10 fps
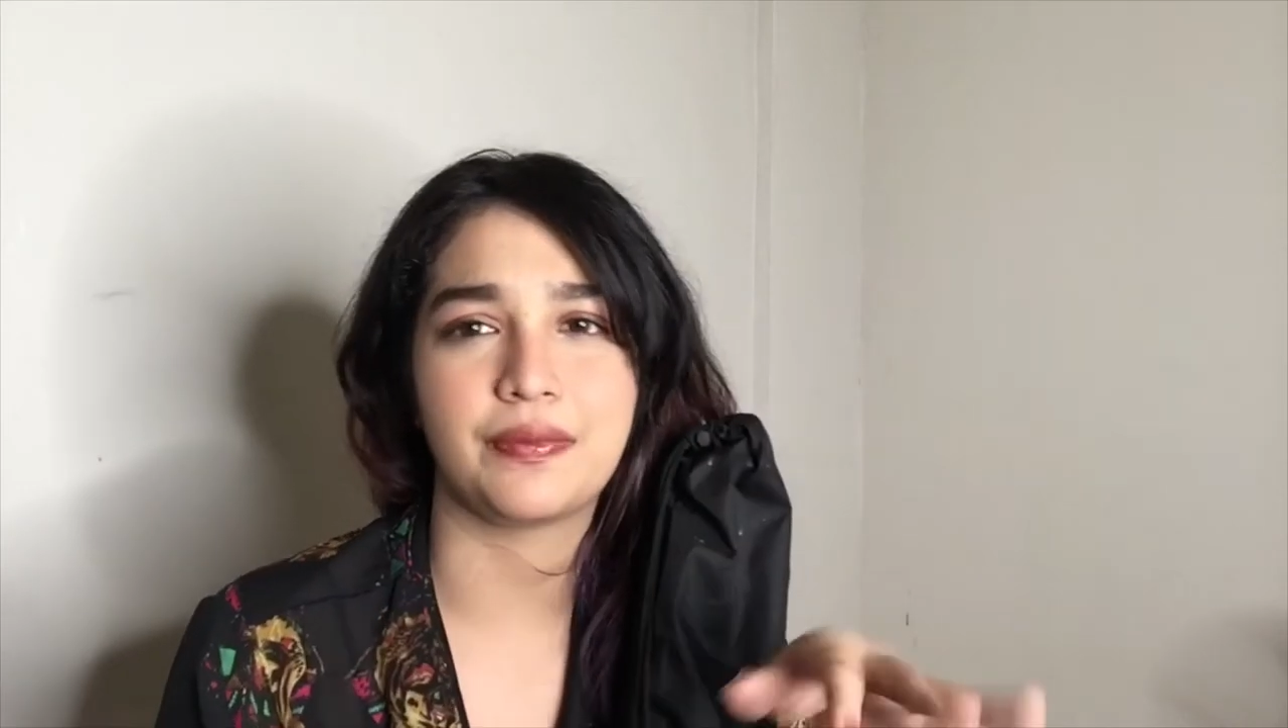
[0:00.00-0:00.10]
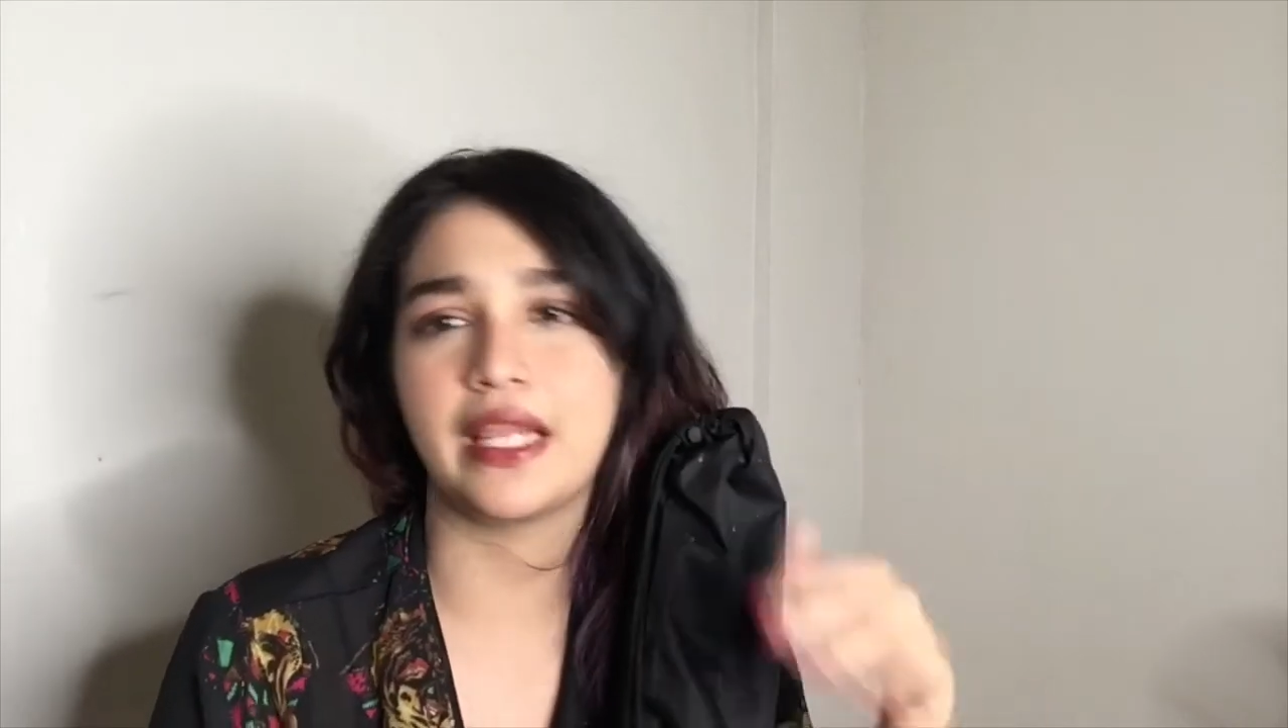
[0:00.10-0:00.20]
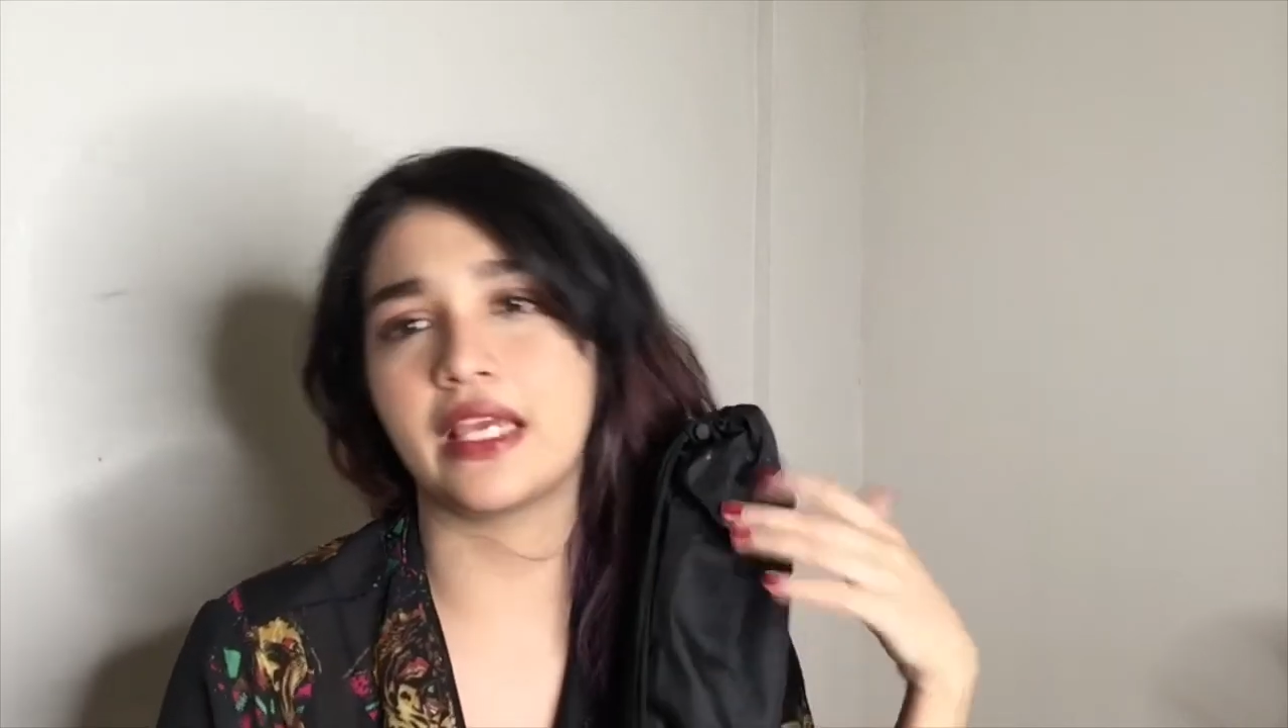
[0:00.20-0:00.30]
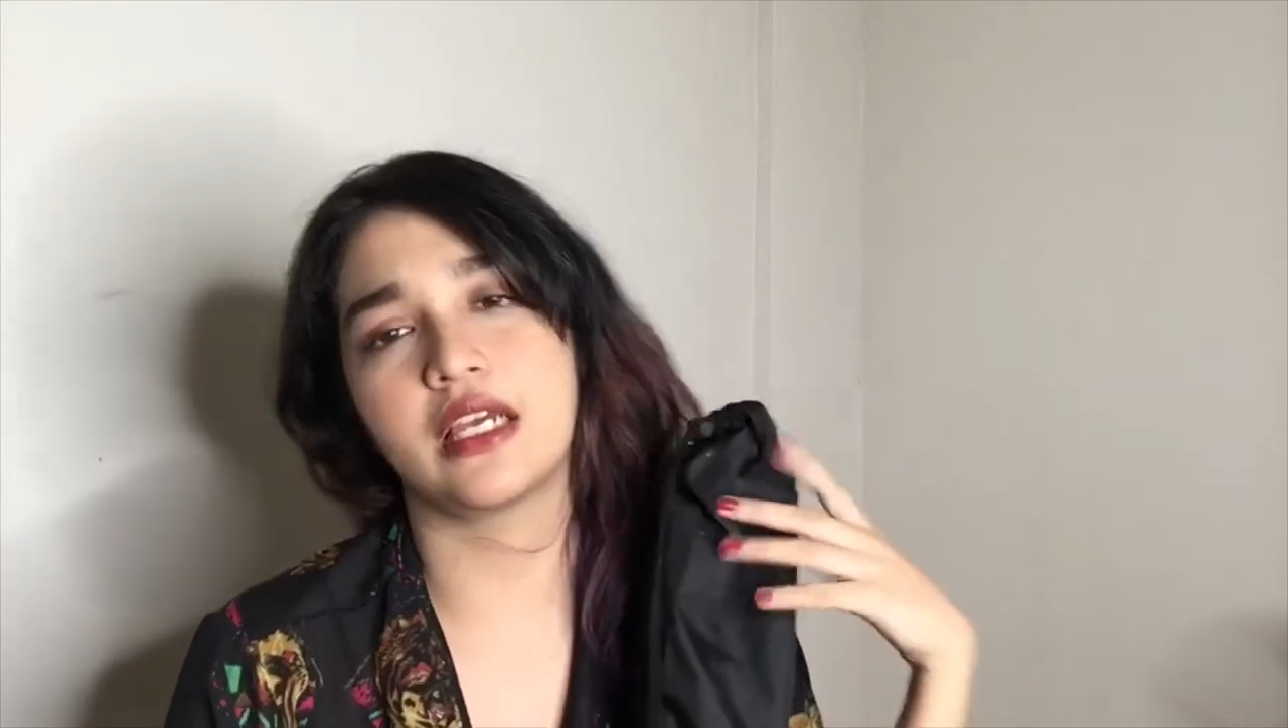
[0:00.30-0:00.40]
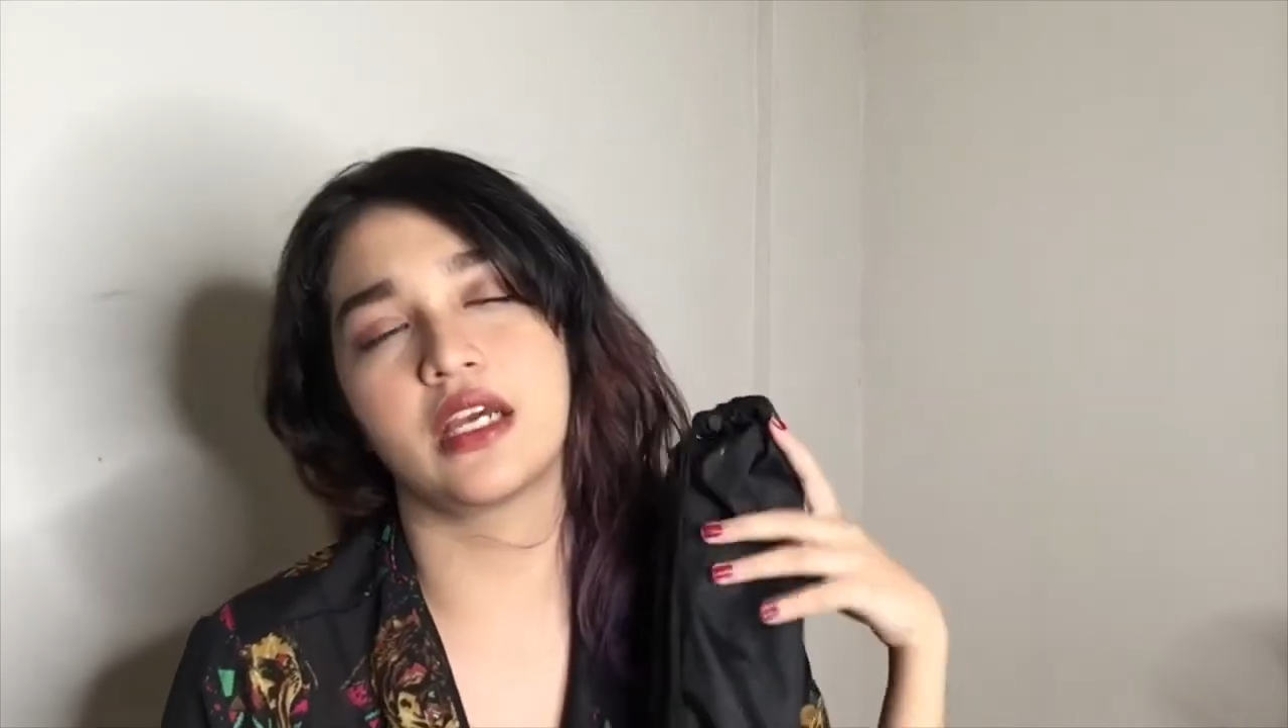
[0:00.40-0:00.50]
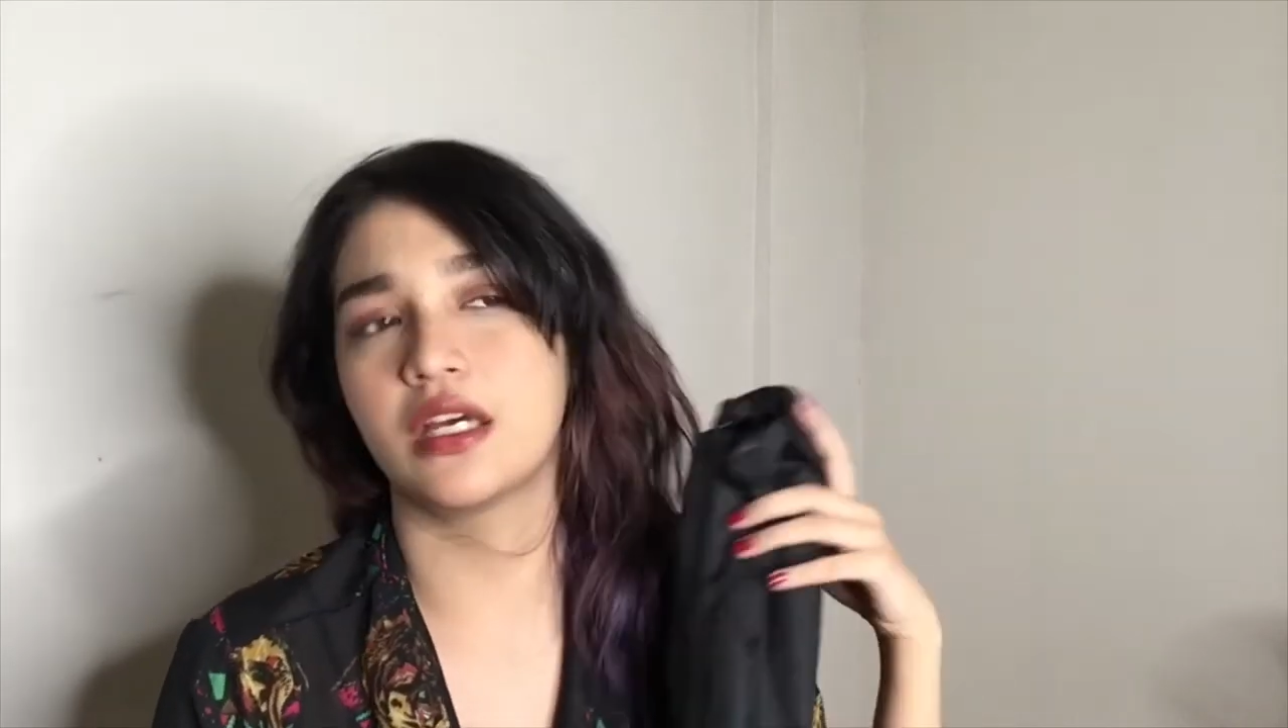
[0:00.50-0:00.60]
Like,